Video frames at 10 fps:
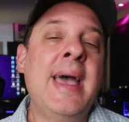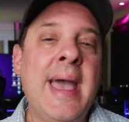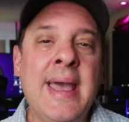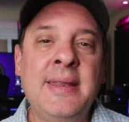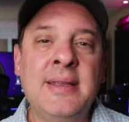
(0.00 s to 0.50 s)

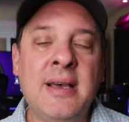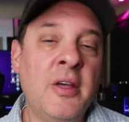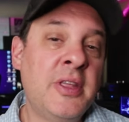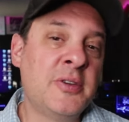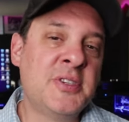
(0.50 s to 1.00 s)
And uh,
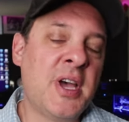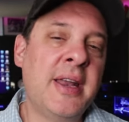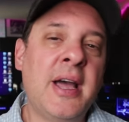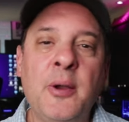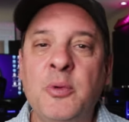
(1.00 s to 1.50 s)
on the other
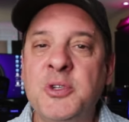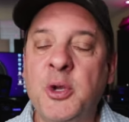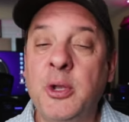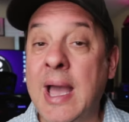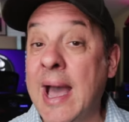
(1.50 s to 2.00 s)
side, I will show
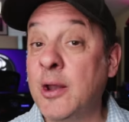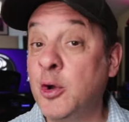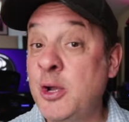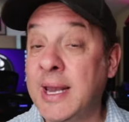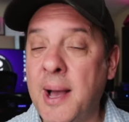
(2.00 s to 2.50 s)
you how to
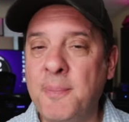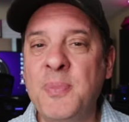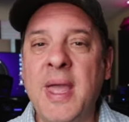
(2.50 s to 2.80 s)
hook it up